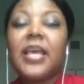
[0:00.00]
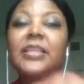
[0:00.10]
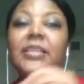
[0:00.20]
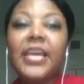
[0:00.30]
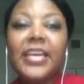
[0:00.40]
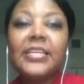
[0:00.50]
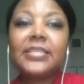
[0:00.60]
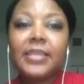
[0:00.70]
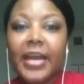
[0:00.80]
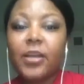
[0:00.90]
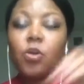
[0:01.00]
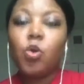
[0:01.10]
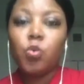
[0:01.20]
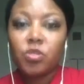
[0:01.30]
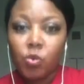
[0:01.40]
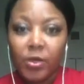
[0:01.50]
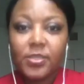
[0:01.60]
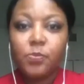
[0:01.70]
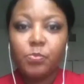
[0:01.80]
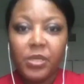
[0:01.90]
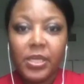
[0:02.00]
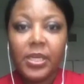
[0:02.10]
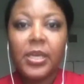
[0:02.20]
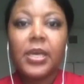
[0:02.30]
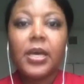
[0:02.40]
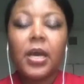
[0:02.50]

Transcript: they decided who was going to be